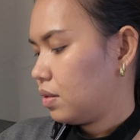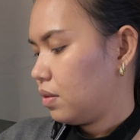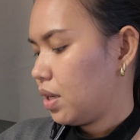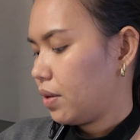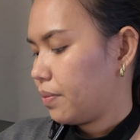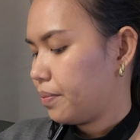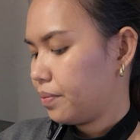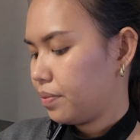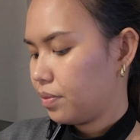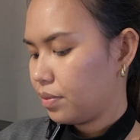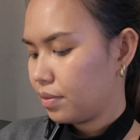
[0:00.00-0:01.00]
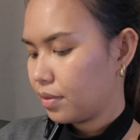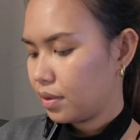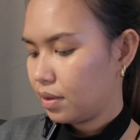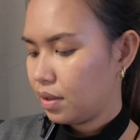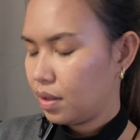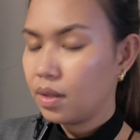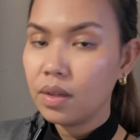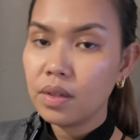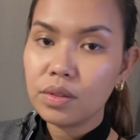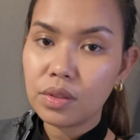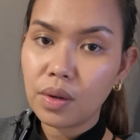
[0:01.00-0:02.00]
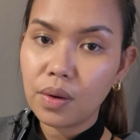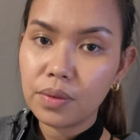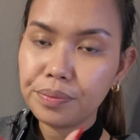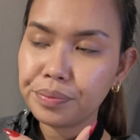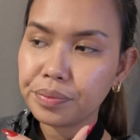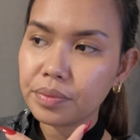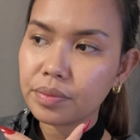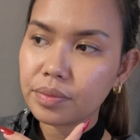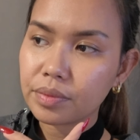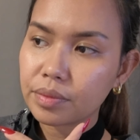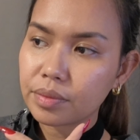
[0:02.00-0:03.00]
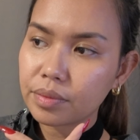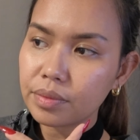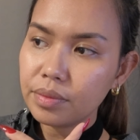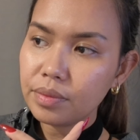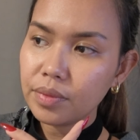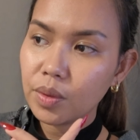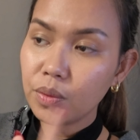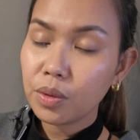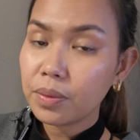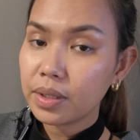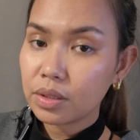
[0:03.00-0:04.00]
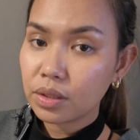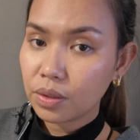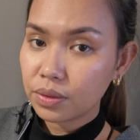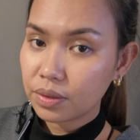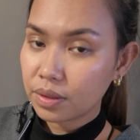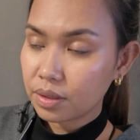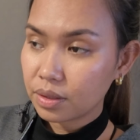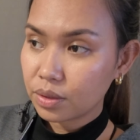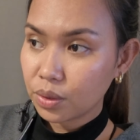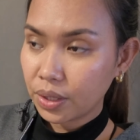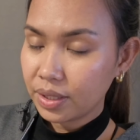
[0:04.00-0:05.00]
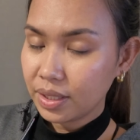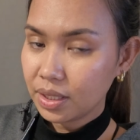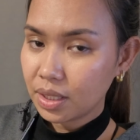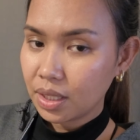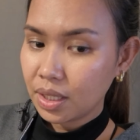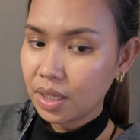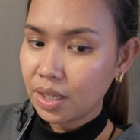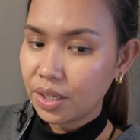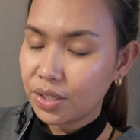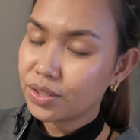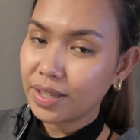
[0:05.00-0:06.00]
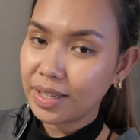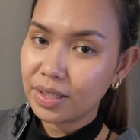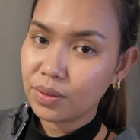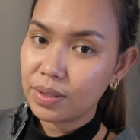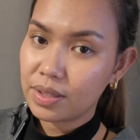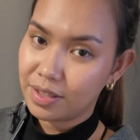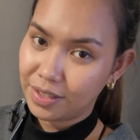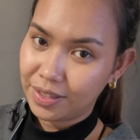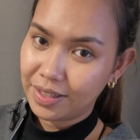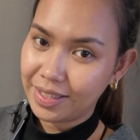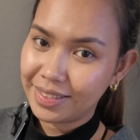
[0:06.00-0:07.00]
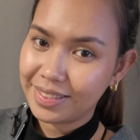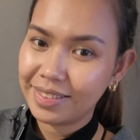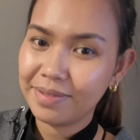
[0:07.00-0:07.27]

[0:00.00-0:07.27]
Okay. So we will go to the toilet and try to install this.